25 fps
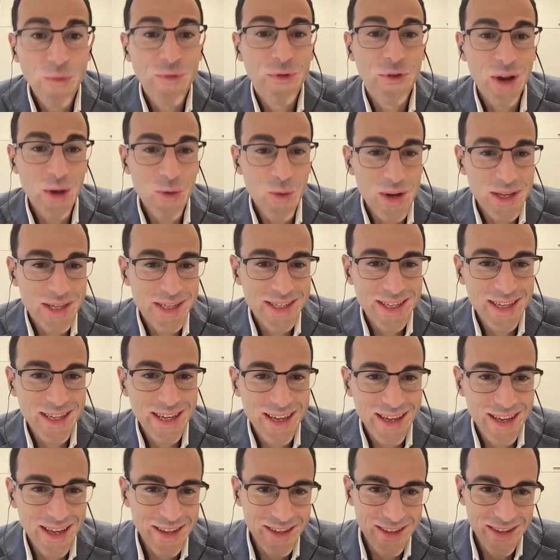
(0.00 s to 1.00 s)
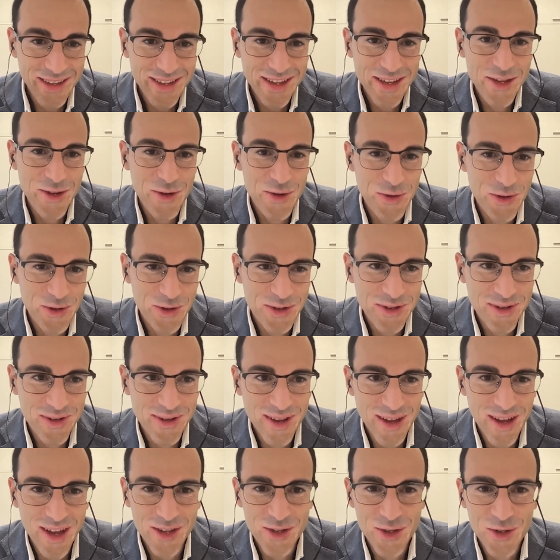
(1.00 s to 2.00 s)
Hopefully, we'll see it in the
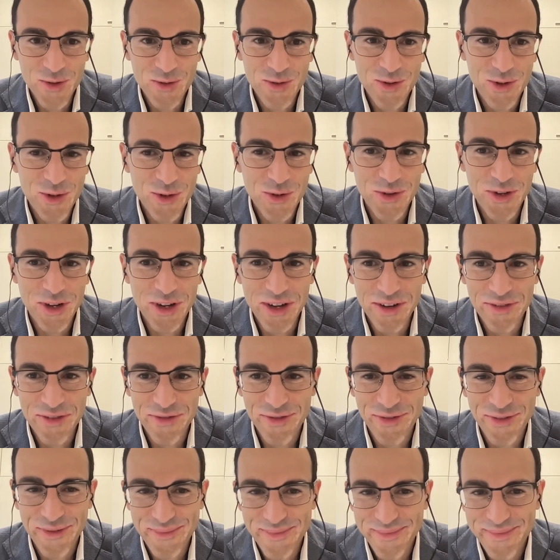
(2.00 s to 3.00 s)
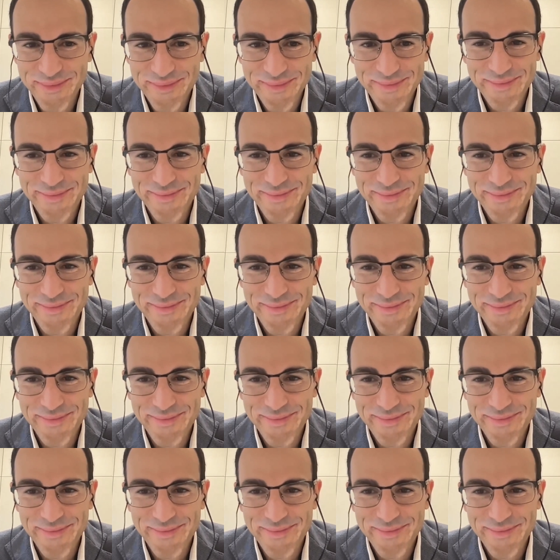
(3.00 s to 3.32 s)
news soon enough.